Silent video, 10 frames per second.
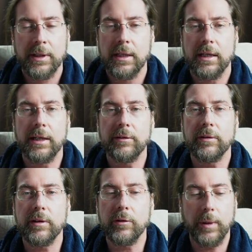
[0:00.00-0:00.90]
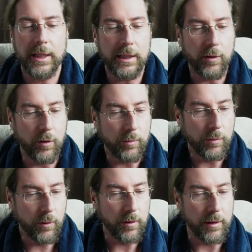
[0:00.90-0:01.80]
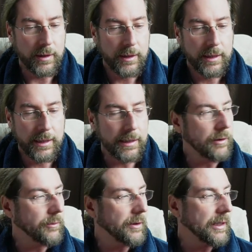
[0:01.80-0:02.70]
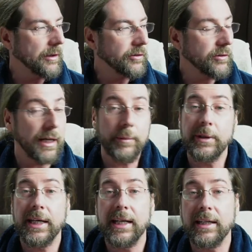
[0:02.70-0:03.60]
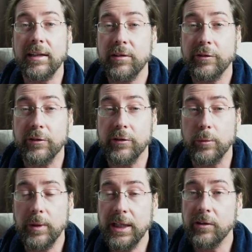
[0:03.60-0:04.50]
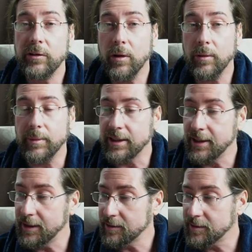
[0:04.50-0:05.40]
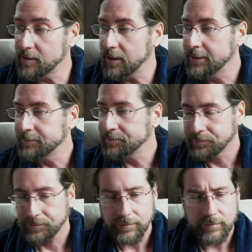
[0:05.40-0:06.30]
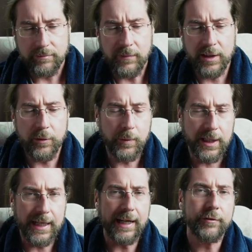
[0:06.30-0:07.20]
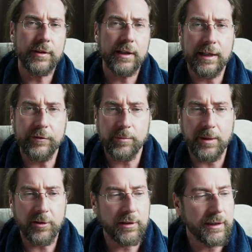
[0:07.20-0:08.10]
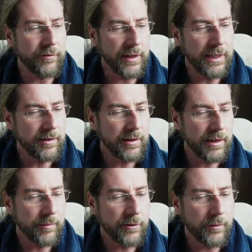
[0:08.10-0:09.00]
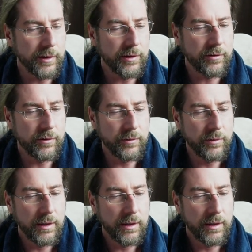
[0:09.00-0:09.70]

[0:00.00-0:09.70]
120 or more kilowatt hours. So I'll be getting this for two weeks, do all my tests. The week after I have a special event that I'm going to